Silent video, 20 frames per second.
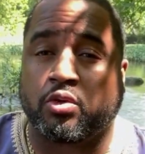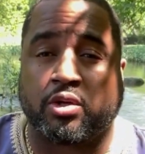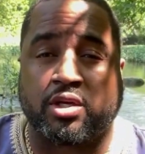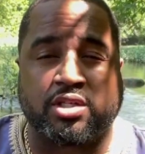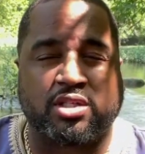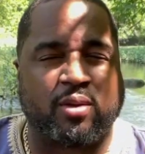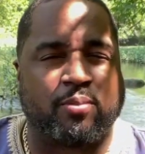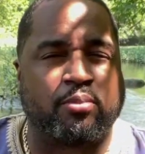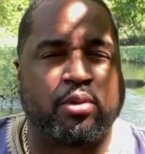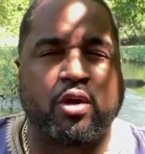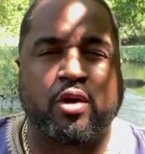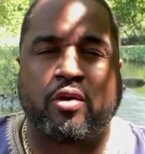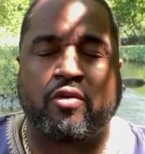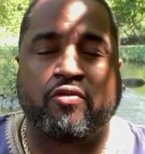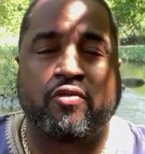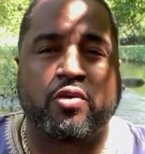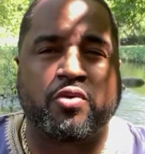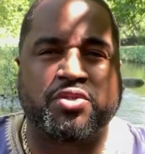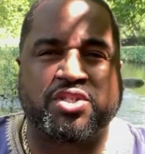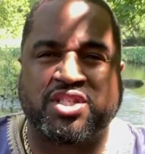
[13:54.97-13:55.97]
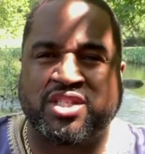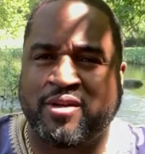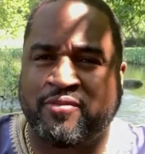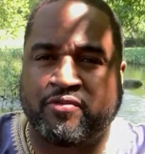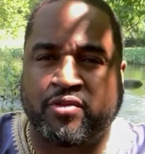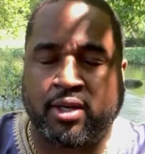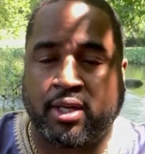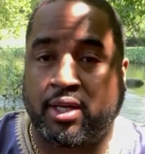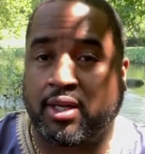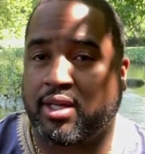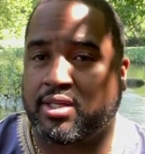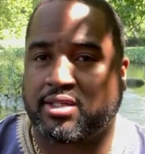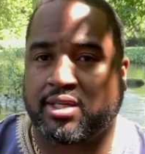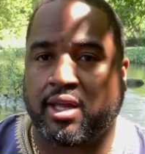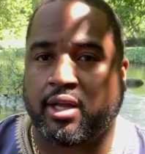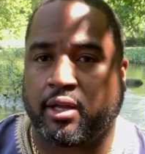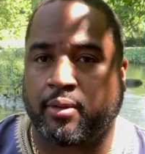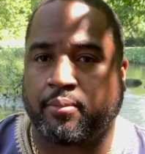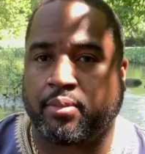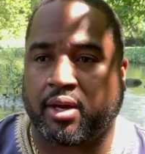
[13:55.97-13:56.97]
It's a beautiful symphony that's
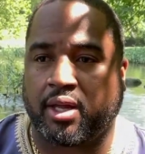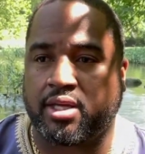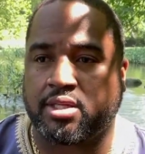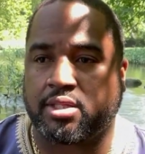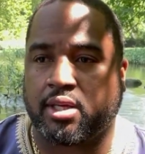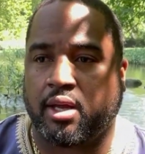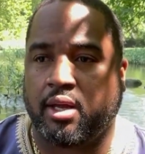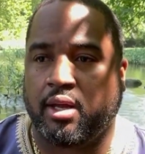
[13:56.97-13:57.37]
taking place.